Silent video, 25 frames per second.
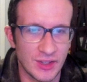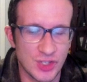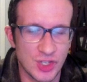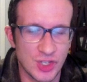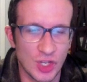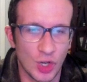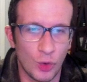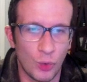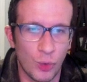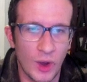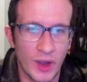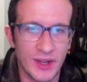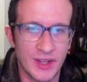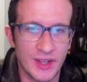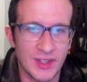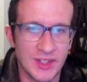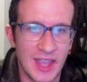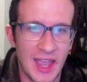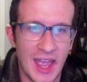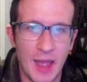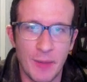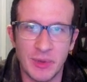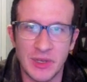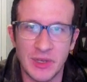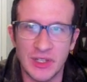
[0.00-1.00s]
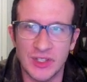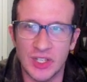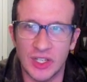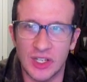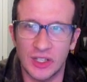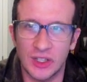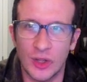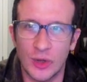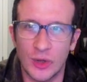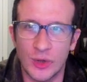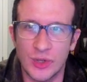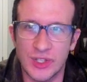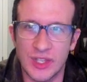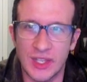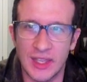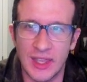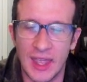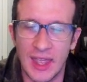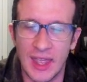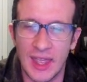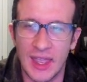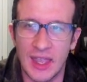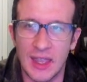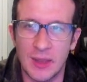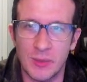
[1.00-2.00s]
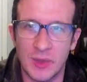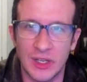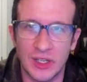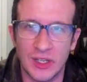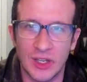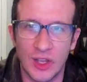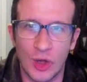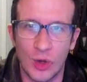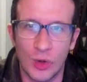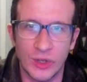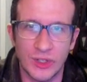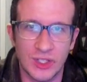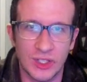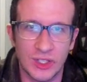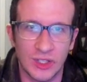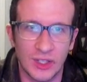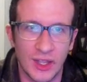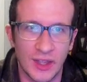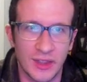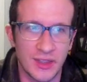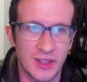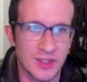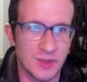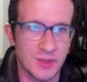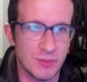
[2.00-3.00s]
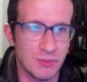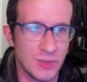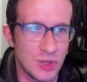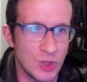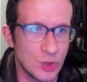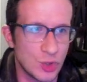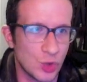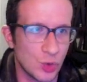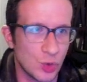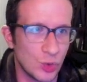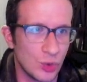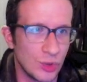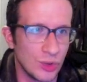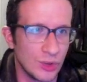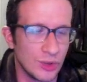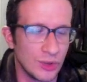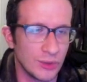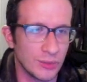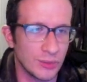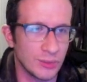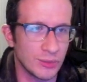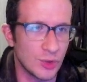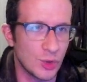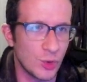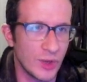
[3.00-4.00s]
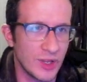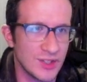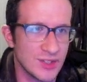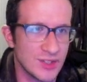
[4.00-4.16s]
And so white is happy to close the game and go into like this mutual